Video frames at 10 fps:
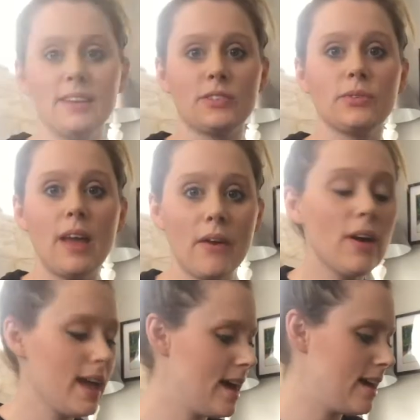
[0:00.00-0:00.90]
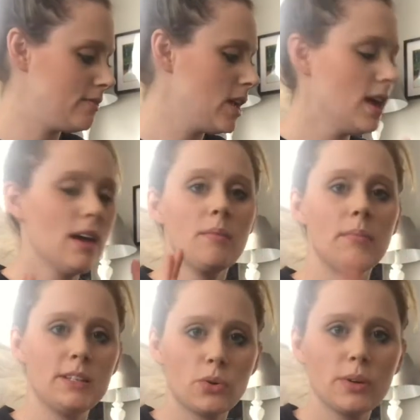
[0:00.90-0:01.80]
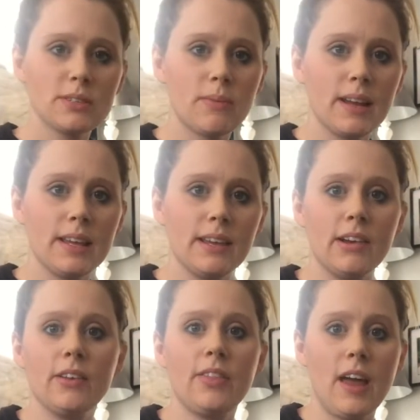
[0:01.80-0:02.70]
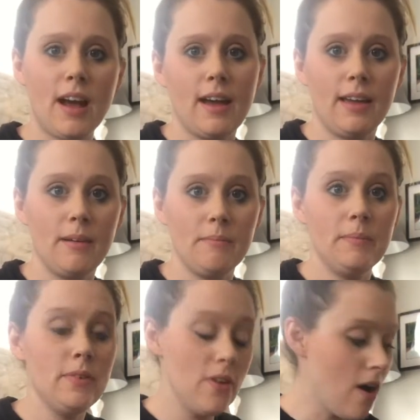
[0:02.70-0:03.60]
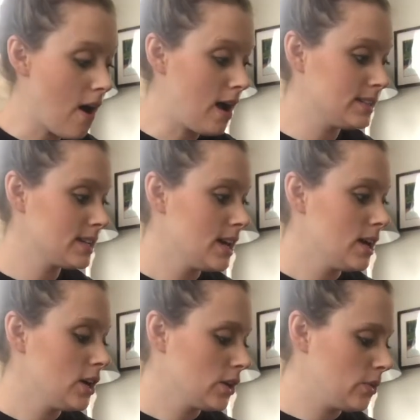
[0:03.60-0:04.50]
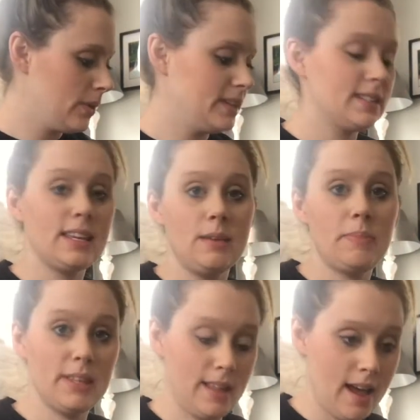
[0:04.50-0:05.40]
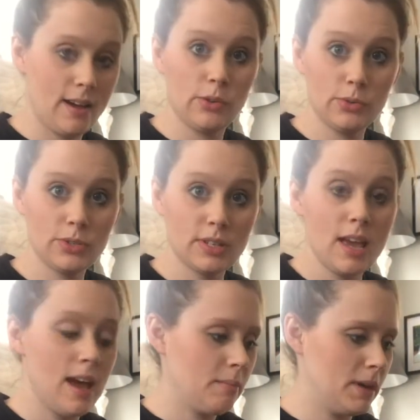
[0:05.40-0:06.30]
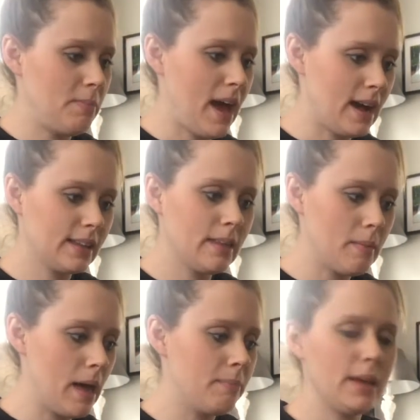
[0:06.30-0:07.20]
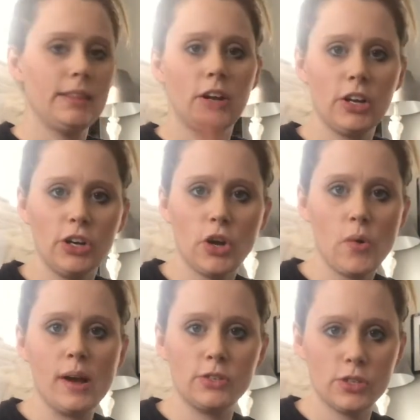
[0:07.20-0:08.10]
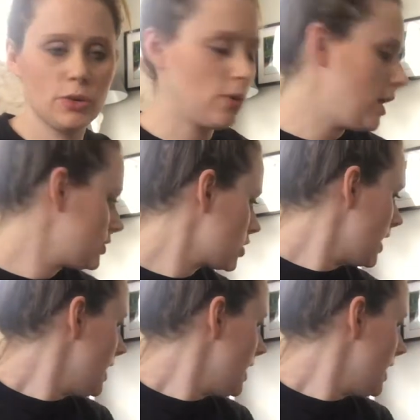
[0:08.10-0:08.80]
so now I have my toys right here that I am not going to keep in the house. I'm gonna pack them up and they're gonna go out to the garage.